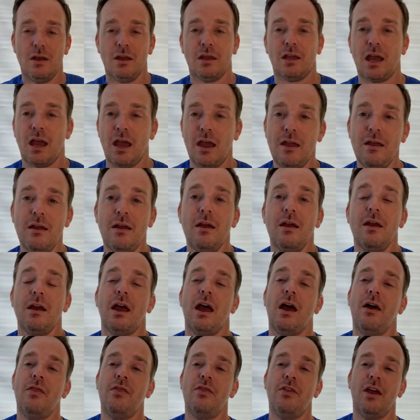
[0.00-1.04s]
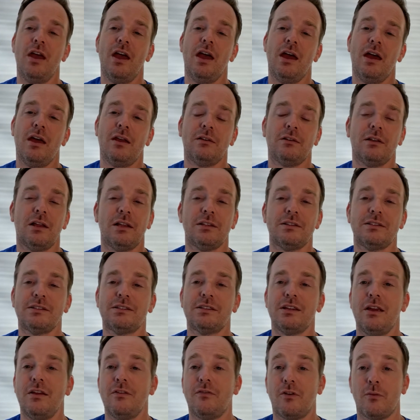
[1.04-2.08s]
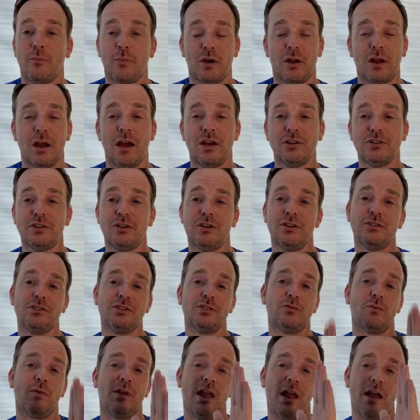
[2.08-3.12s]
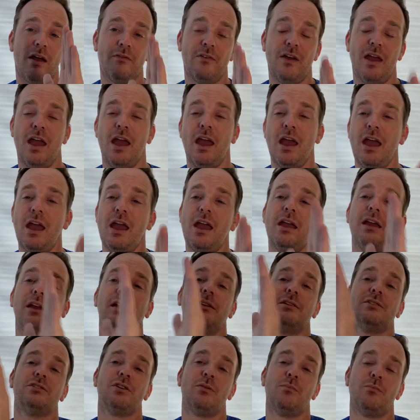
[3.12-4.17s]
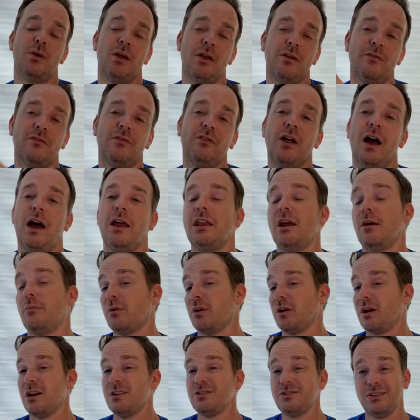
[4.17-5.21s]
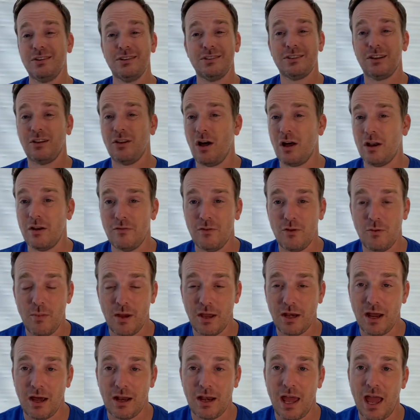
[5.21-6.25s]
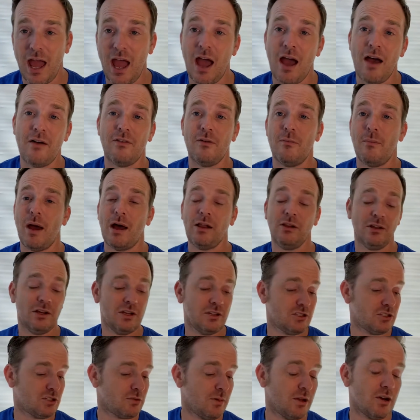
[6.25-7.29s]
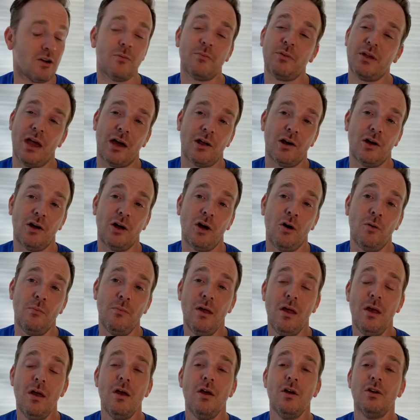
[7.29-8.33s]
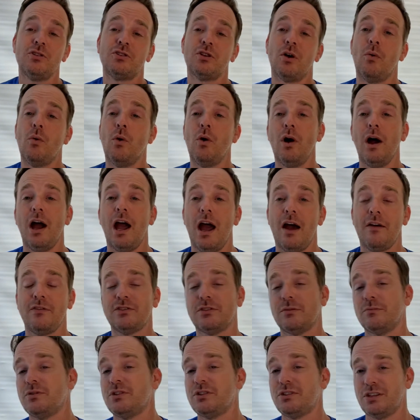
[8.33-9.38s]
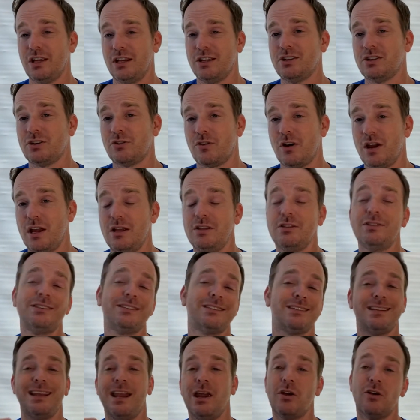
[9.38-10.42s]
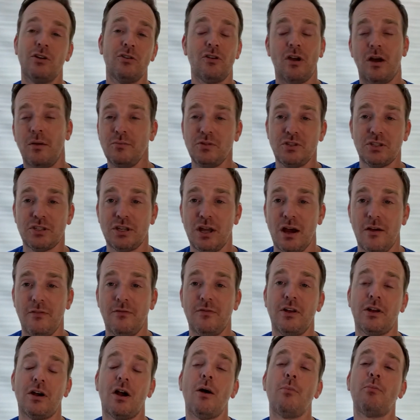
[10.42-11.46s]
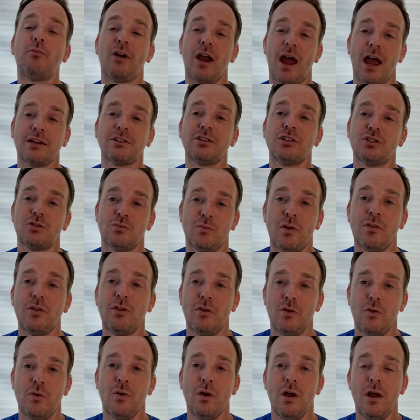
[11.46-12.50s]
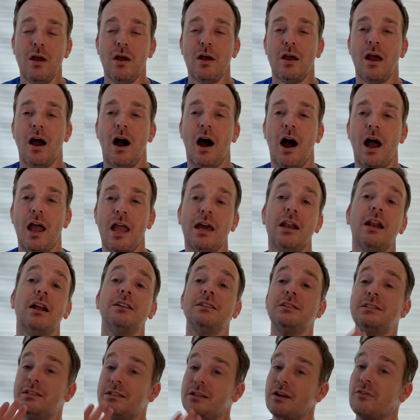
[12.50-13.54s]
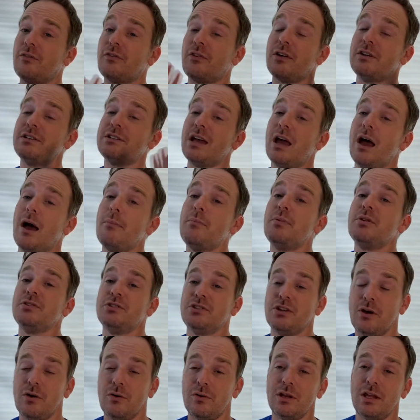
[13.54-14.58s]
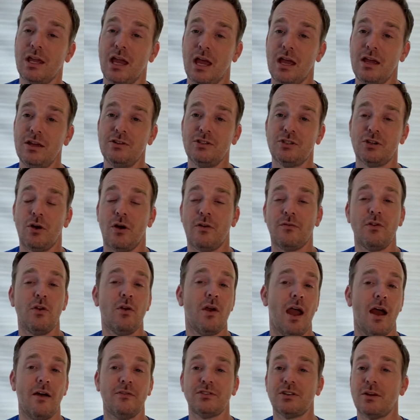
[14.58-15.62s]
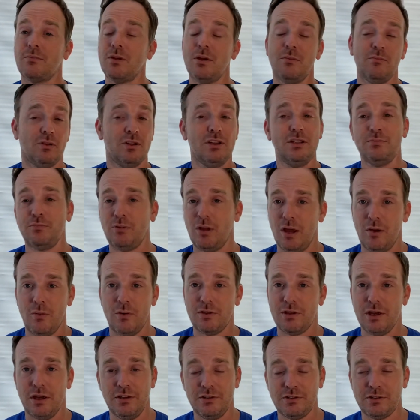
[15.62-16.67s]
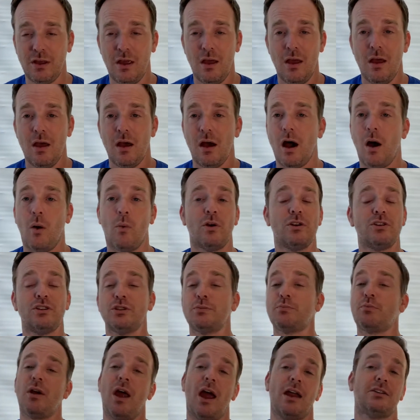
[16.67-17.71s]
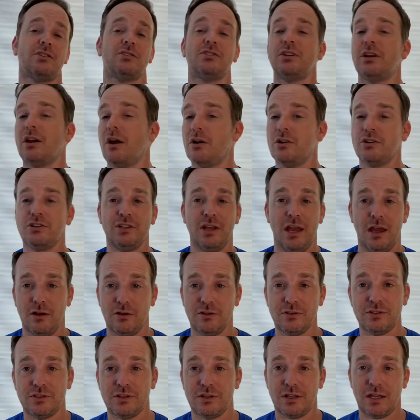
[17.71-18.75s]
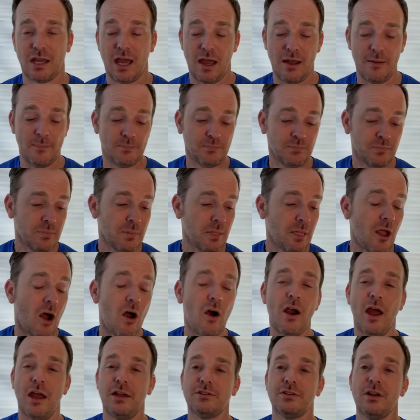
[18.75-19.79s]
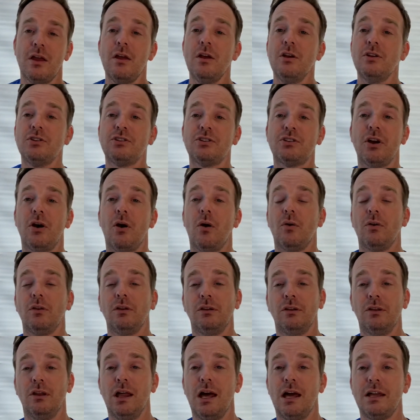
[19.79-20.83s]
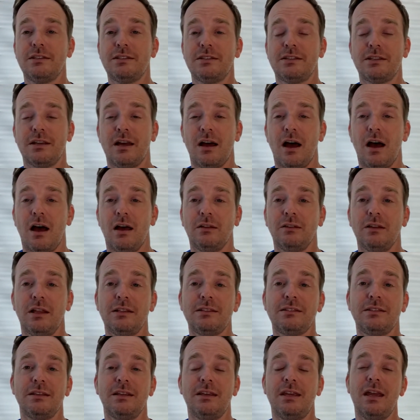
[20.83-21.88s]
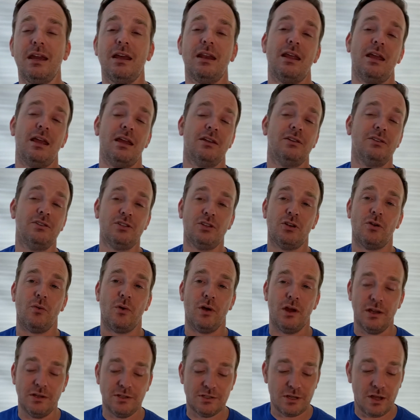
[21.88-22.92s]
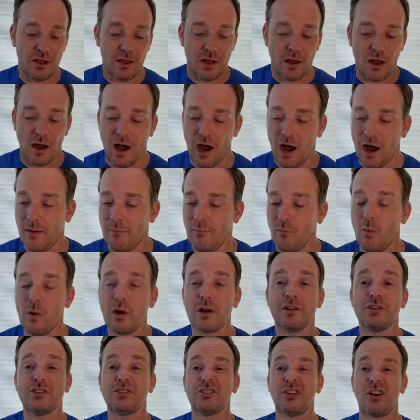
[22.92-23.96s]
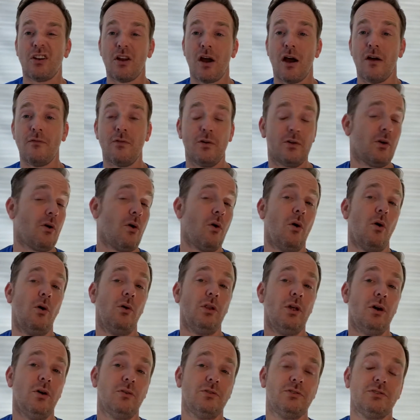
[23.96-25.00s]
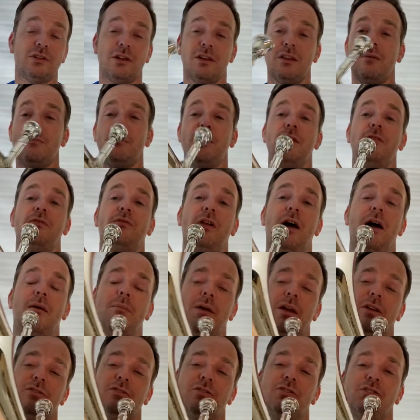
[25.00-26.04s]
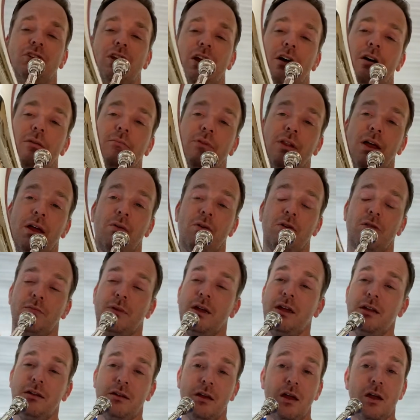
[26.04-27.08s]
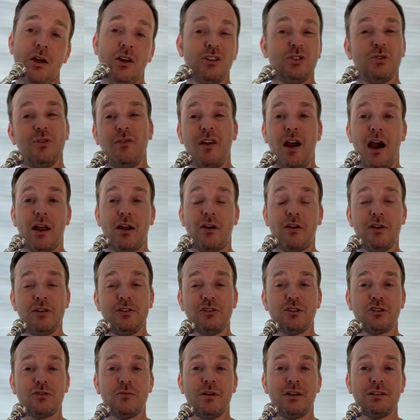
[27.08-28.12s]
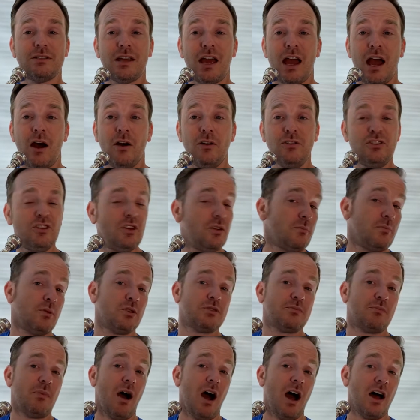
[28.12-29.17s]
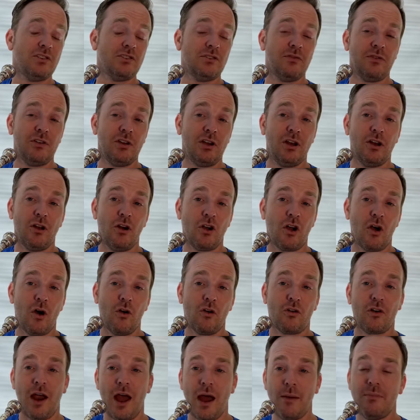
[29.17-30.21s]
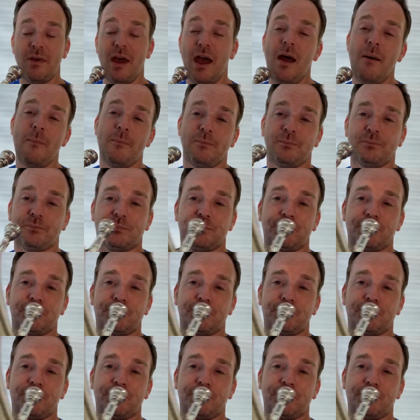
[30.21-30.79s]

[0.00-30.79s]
Okay, and then let's see, for percussionist, we have A to B flat. Now, percussionist, a lot of you may not have a mallet instrument or piano home, so we'll have some sixth grade snare drum stuff that I'll practice with you uh, in a different episode, okay? So if you have something, please play with us. Uh, we're just practicing our scales, okay? All right, so let's, uh, let's get into it. Um, we're going to start off with whole notes in the B-flat major scale. Play with me. So we've got our instrument out. You can push pause if you need to go grab that.